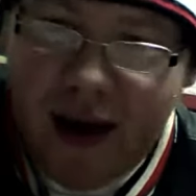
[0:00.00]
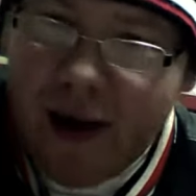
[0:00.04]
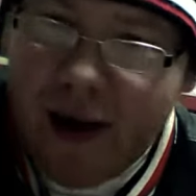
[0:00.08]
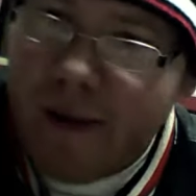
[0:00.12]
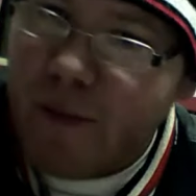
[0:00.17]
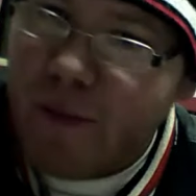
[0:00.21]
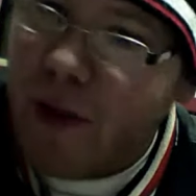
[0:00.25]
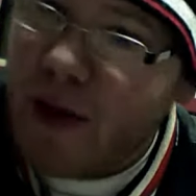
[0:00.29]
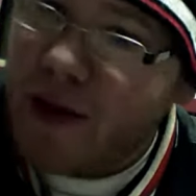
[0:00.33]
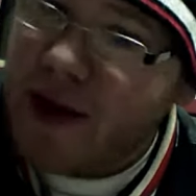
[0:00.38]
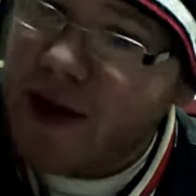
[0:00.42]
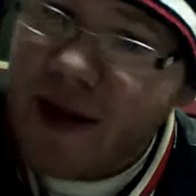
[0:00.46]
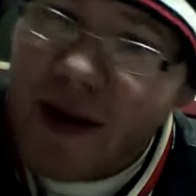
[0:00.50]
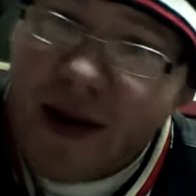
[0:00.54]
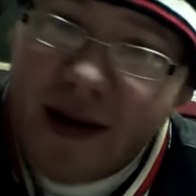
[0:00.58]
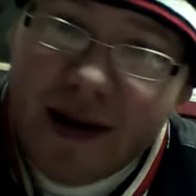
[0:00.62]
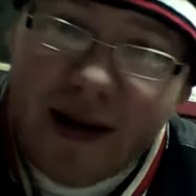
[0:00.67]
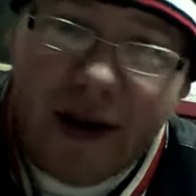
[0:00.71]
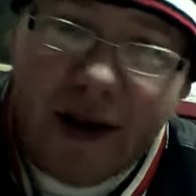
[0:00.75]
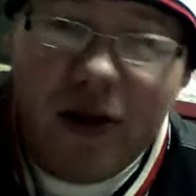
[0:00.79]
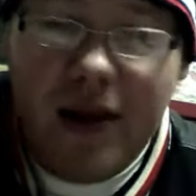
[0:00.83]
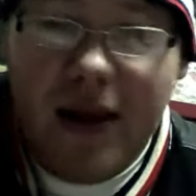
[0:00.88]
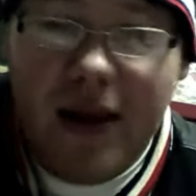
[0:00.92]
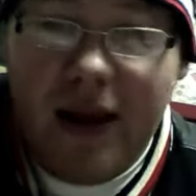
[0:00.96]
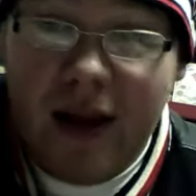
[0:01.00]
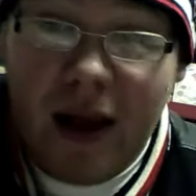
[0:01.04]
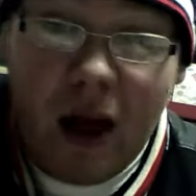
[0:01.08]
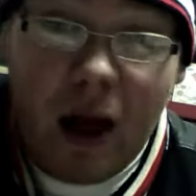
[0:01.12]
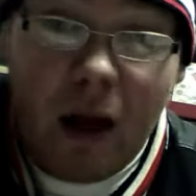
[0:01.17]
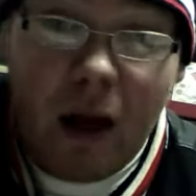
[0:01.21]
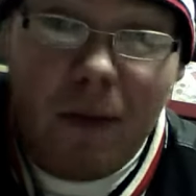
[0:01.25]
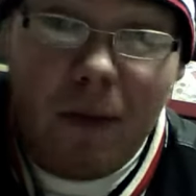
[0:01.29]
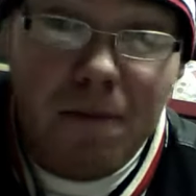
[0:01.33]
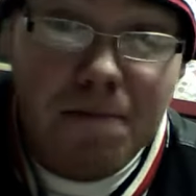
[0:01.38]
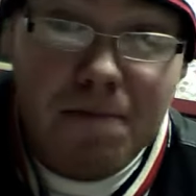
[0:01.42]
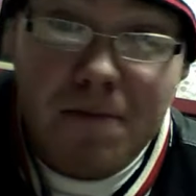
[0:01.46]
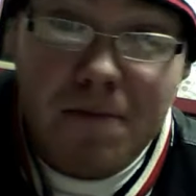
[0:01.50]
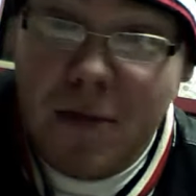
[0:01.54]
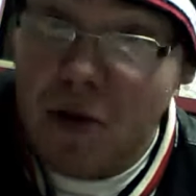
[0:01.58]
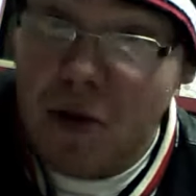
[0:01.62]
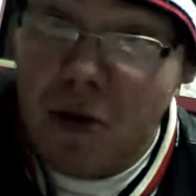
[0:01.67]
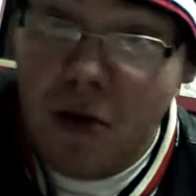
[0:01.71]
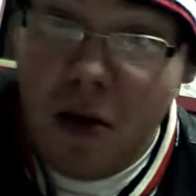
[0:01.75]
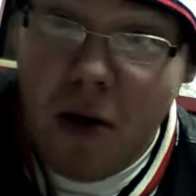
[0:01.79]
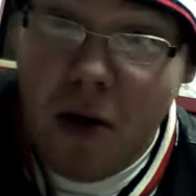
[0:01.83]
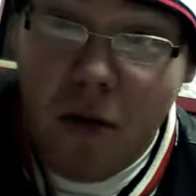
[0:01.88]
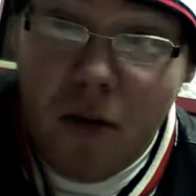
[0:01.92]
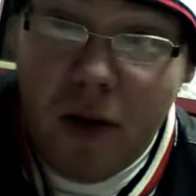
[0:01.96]
part of Canuck Nation, and hell,
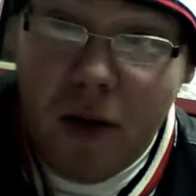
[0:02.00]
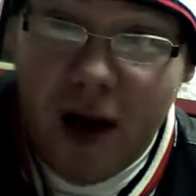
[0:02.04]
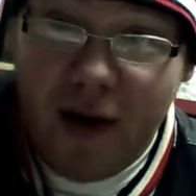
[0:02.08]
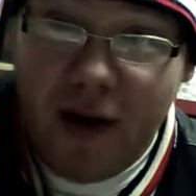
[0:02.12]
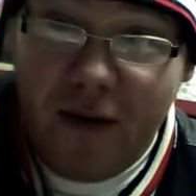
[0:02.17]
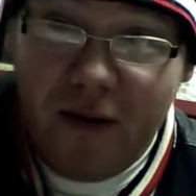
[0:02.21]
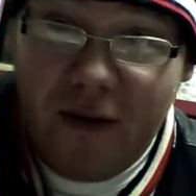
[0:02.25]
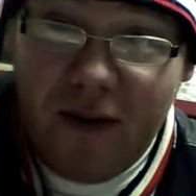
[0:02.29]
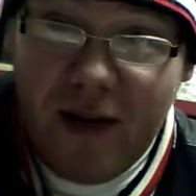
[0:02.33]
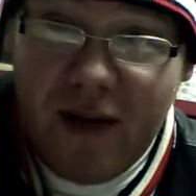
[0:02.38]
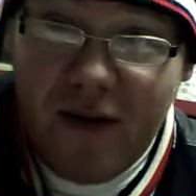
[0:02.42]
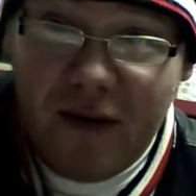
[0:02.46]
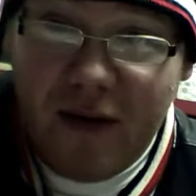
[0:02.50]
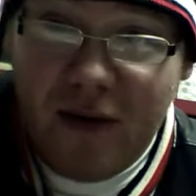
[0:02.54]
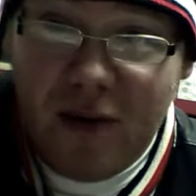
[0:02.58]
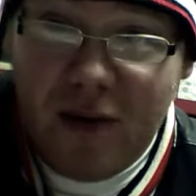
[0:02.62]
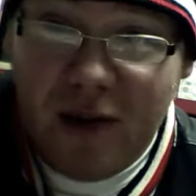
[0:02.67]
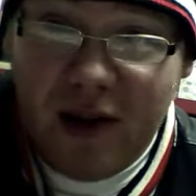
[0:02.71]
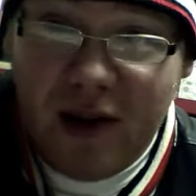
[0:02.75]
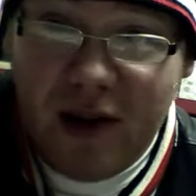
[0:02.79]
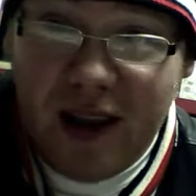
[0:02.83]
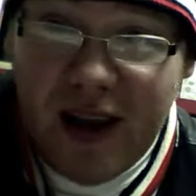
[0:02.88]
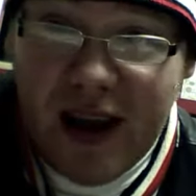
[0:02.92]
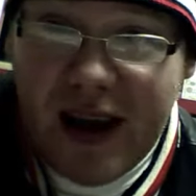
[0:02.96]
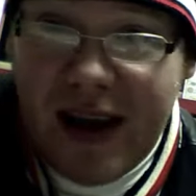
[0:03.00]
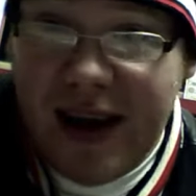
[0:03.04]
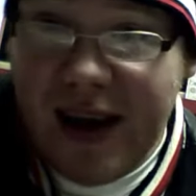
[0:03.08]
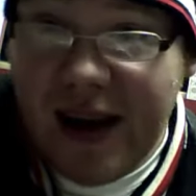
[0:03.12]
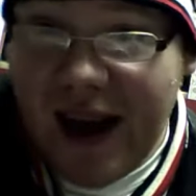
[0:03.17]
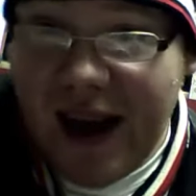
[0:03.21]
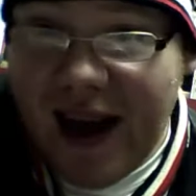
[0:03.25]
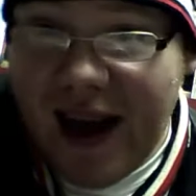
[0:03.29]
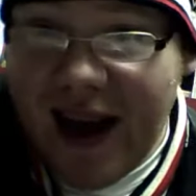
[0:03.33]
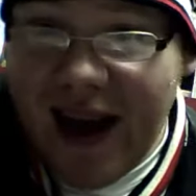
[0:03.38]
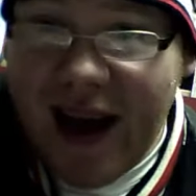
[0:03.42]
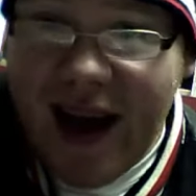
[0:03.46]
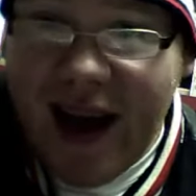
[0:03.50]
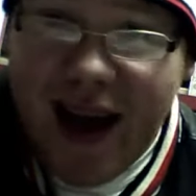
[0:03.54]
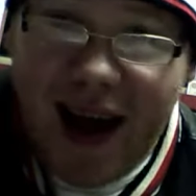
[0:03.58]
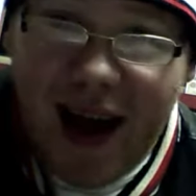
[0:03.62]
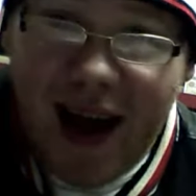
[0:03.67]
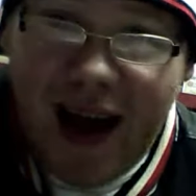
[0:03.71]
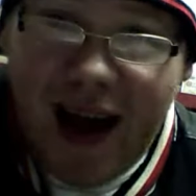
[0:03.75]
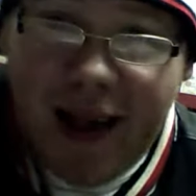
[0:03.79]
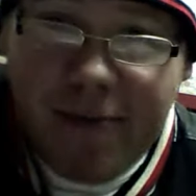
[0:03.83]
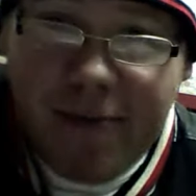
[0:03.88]
we got Finn from Glee as